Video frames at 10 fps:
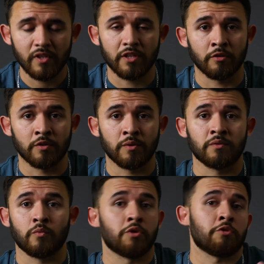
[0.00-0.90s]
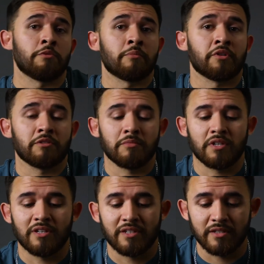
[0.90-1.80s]
the only one worth remembering to
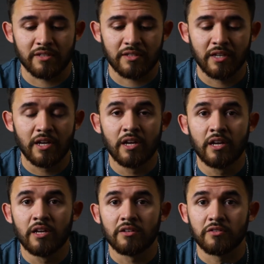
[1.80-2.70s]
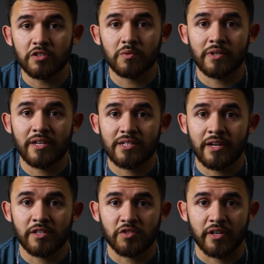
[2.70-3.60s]
me, is this one has
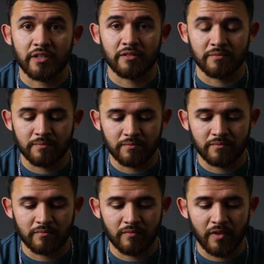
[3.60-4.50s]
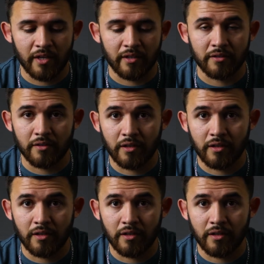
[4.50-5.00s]
eye tracking. And